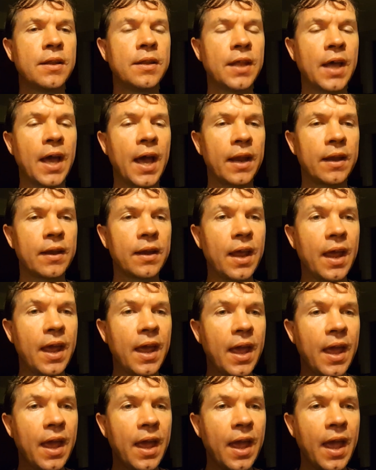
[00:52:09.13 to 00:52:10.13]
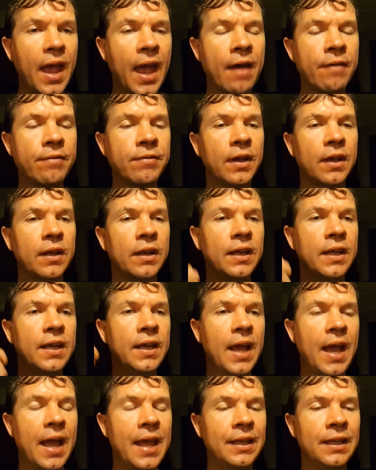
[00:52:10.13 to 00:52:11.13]
that
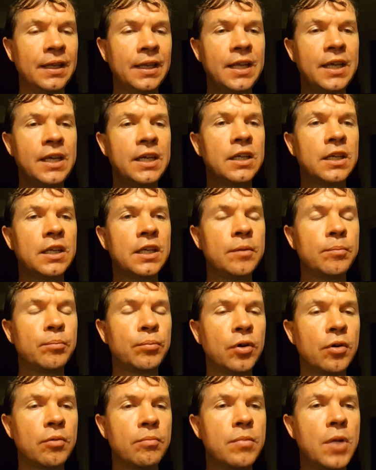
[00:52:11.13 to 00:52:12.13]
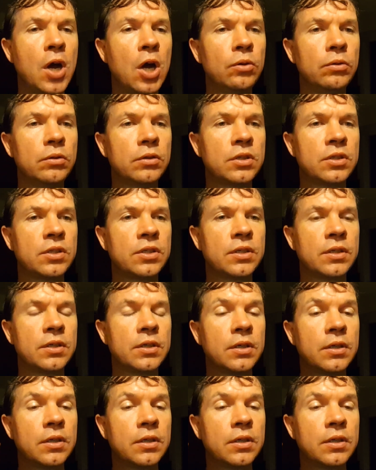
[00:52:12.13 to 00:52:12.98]
ethically and legally promotes